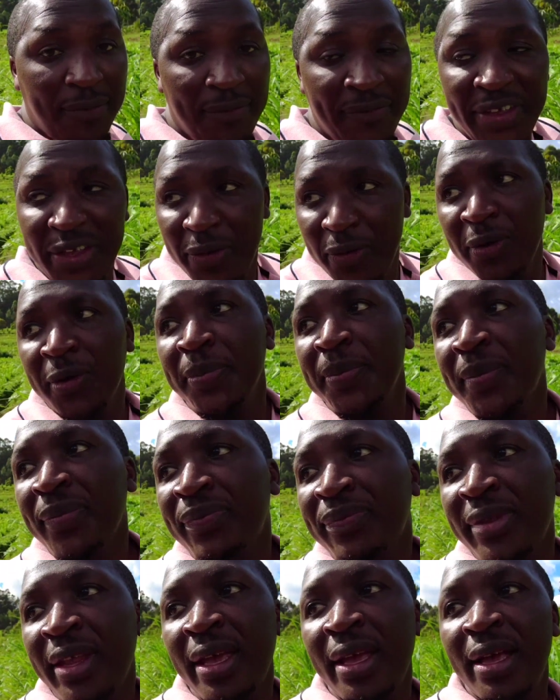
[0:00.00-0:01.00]
a few
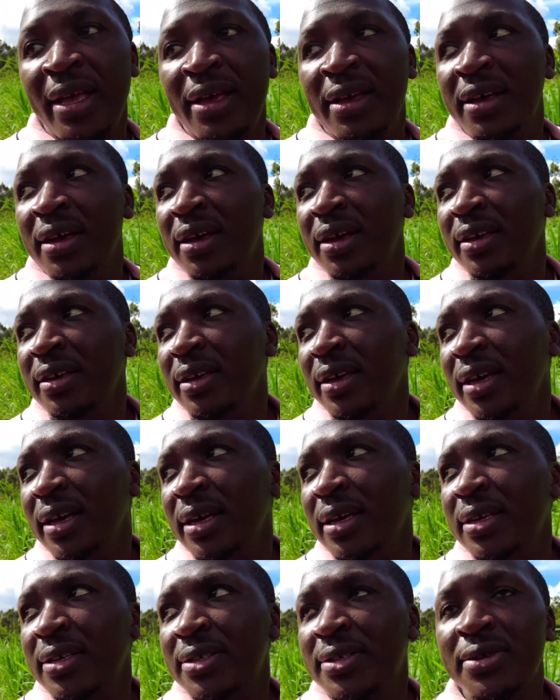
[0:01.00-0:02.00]

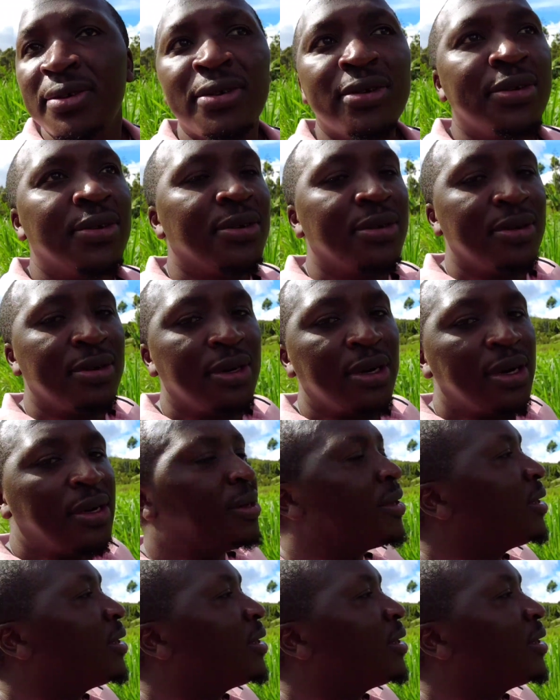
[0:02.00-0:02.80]
yeah so